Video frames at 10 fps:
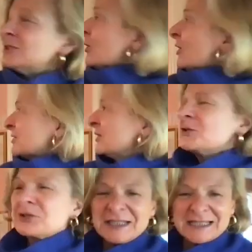dogs are
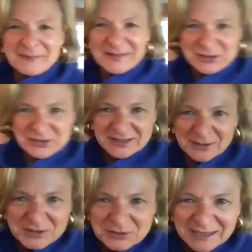usually in the pictures. I
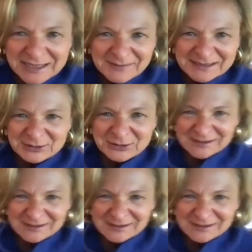always try to get my dogs